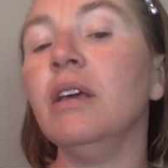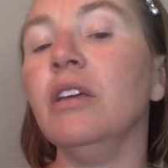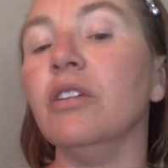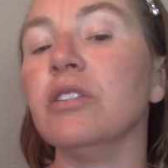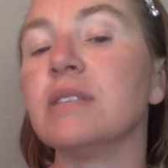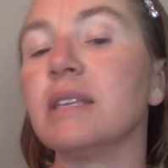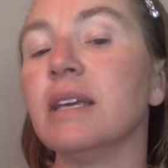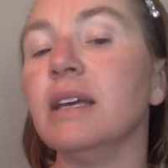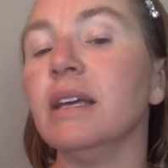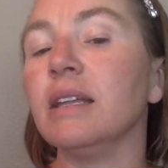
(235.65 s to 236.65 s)
your
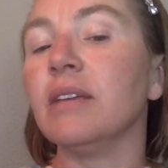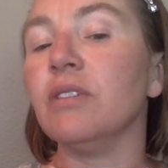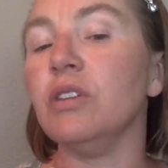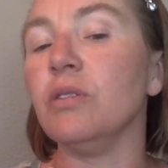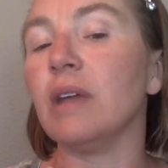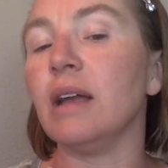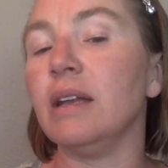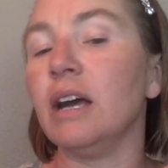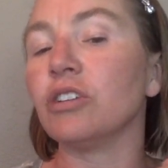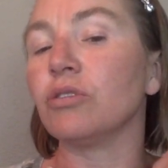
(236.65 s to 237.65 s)
skin, giving you that
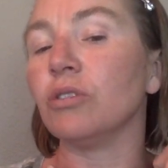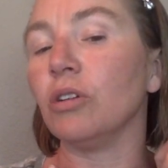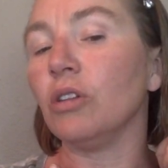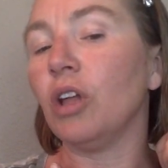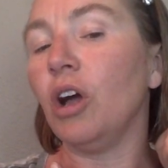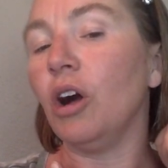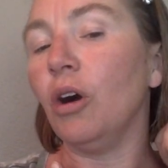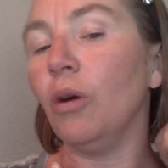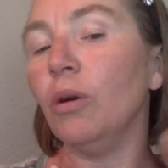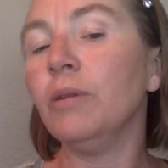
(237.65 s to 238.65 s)
natural
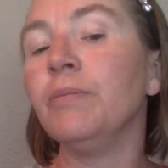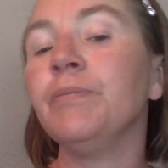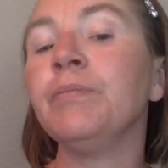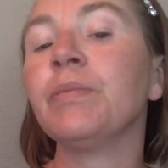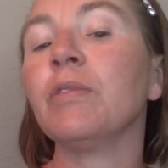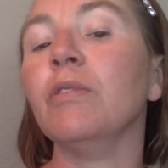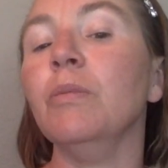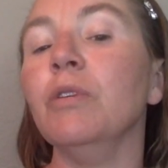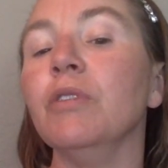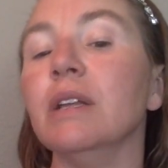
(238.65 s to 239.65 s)
glow,
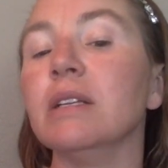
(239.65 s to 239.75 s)
removing